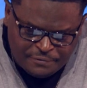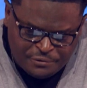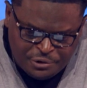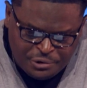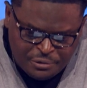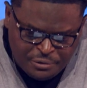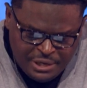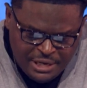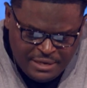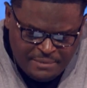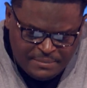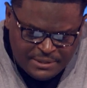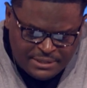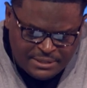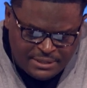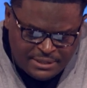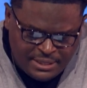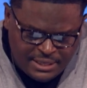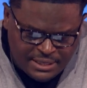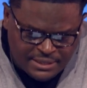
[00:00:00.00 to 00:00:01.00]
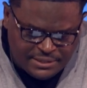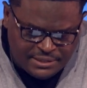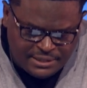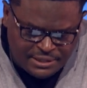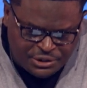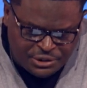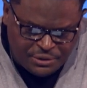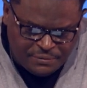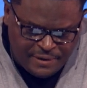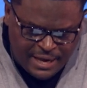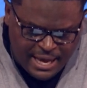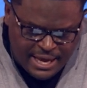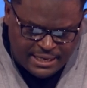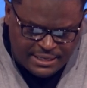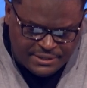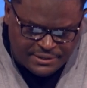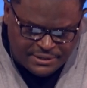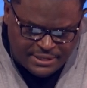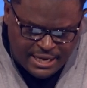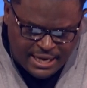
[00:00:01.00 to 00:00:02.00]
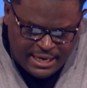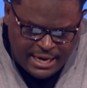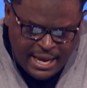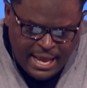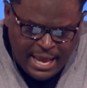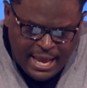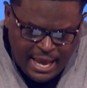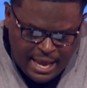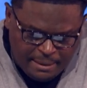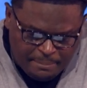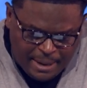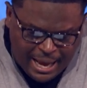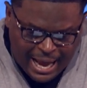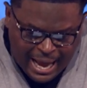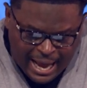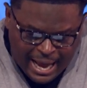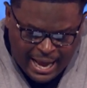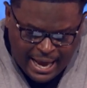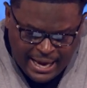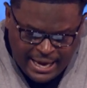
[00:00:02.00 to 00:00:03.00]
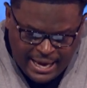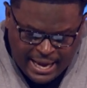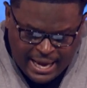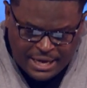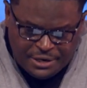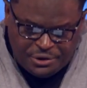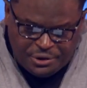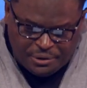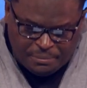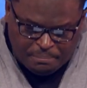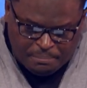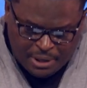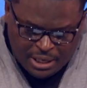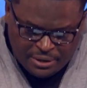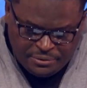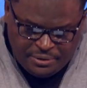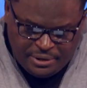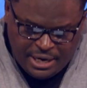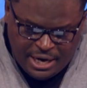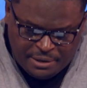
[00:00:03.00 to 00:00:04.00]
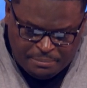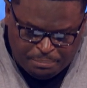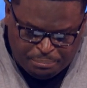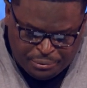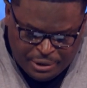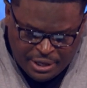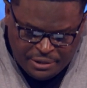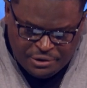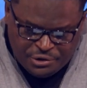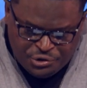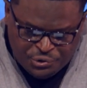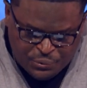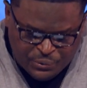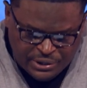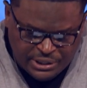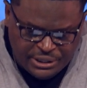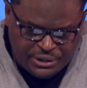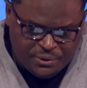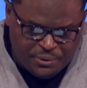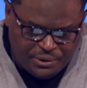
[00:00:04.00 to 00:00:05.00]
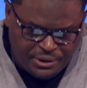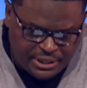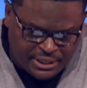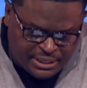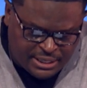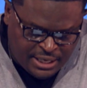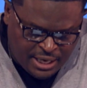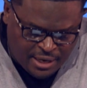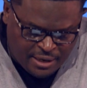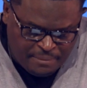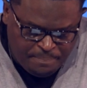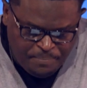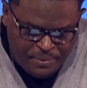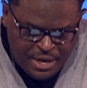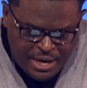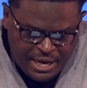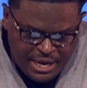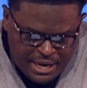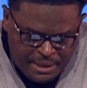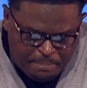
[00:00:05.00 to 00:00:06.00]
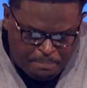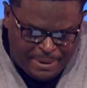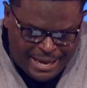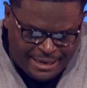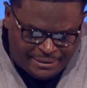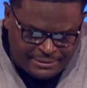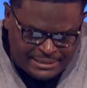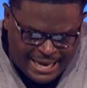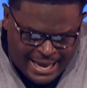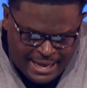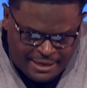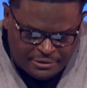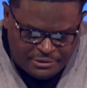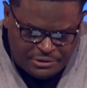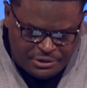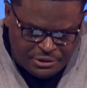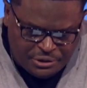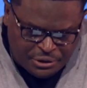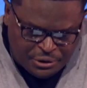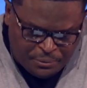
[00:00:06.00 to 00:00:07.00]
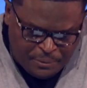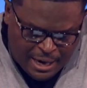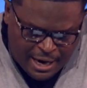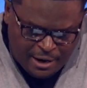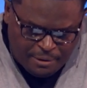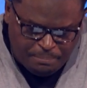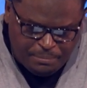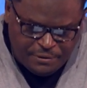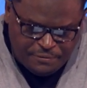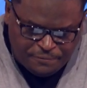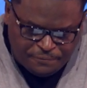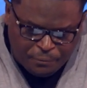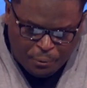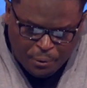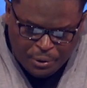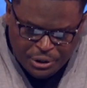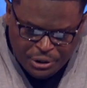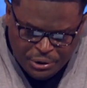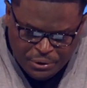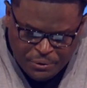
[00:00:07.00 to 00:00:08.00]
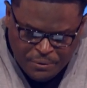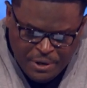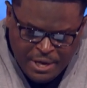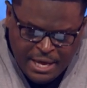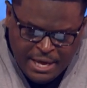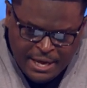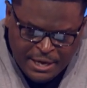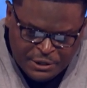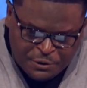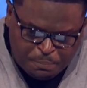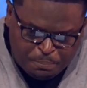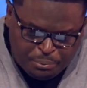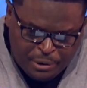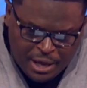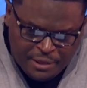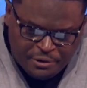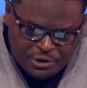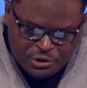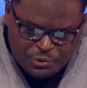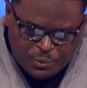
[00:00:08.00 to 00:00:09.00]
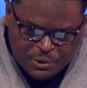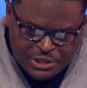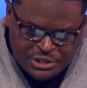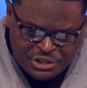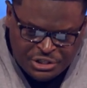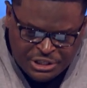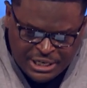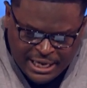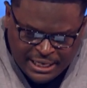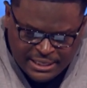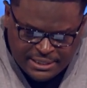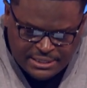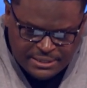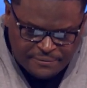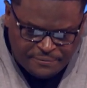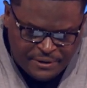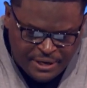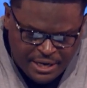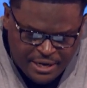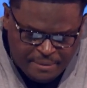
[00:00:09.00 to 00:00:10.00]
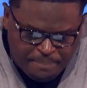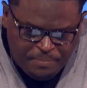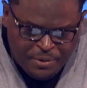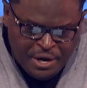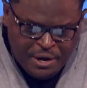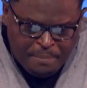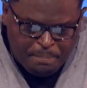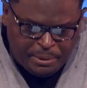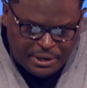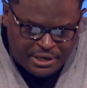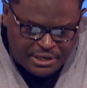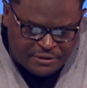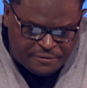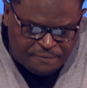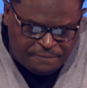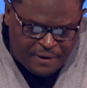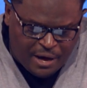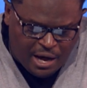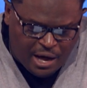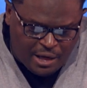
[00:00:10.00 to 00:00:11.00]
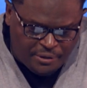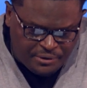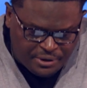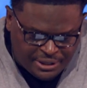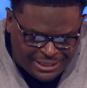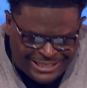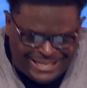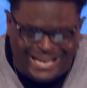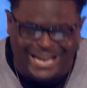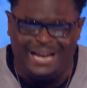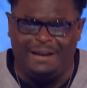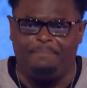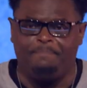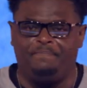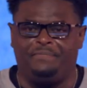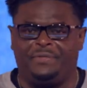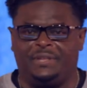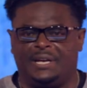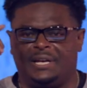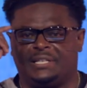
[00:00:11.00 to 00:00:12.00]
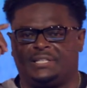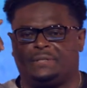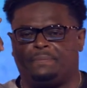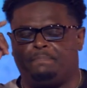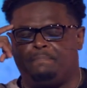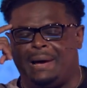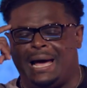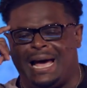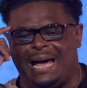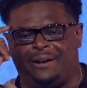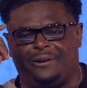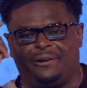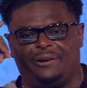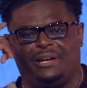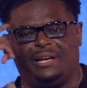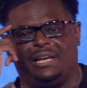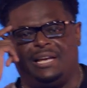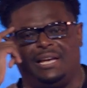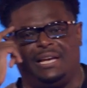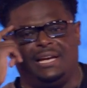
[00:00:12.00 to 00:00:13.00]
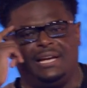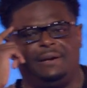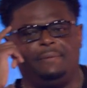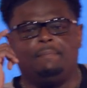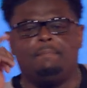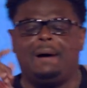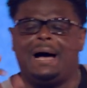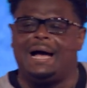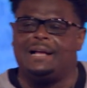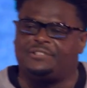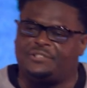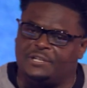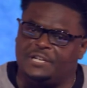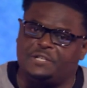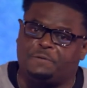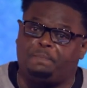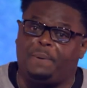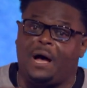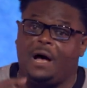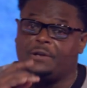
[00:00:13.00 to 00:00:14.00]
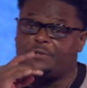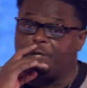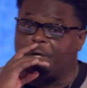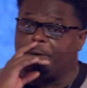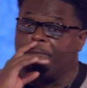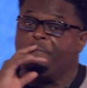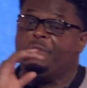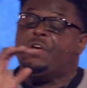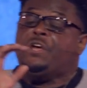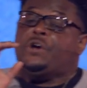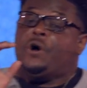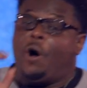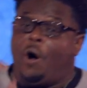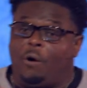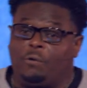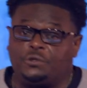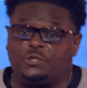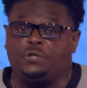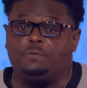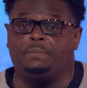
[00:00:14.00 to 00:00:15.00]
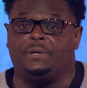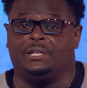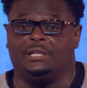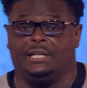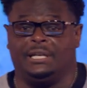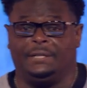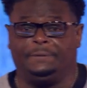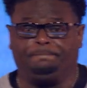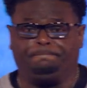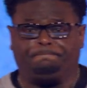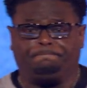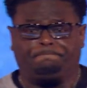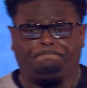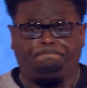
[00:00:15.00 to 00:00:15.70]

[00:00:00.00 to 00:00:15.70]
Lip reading: of dream is this that you've had?" he said. "Am I and your mother and brothers really going to come and bow down to the ground before you?" His brothers were jealous of him, but his father kept this matter in mind. So let's pause here. Ultimately,